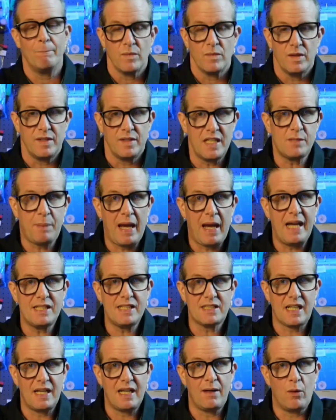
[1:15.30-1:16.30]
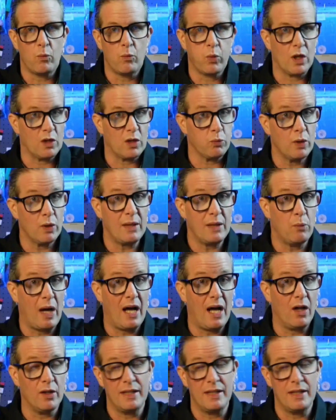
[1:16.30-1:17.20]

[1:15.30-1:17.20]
these paints work really well,